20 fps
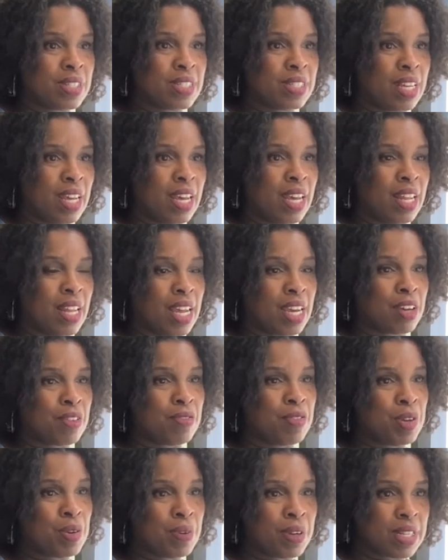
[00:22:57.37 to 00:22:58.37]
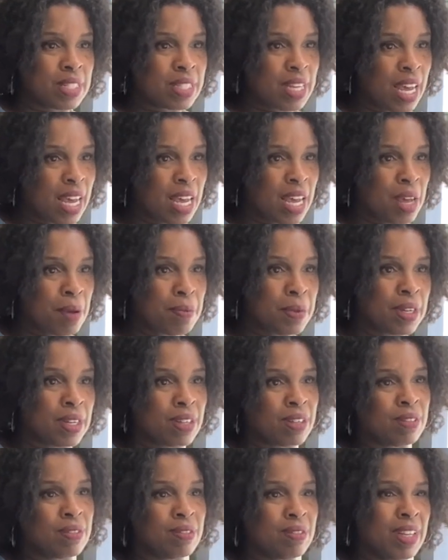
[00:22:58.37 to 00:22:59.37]
say like a few at a time and
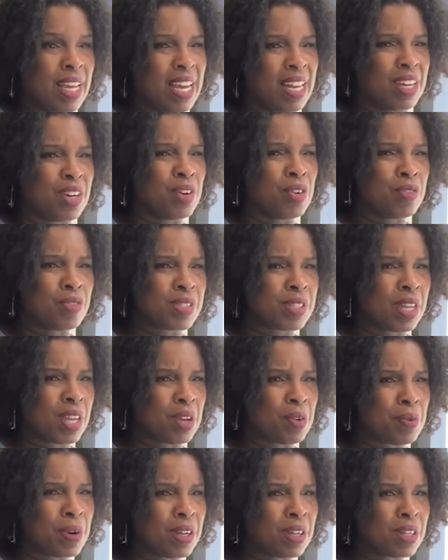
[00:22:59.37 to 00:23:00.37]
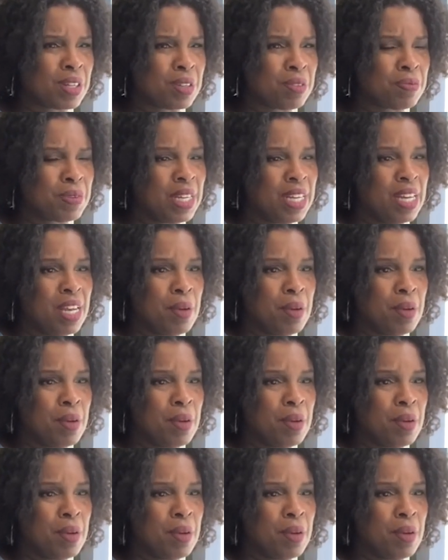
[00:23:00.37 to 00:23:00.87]
don't kind of overstay your welcome.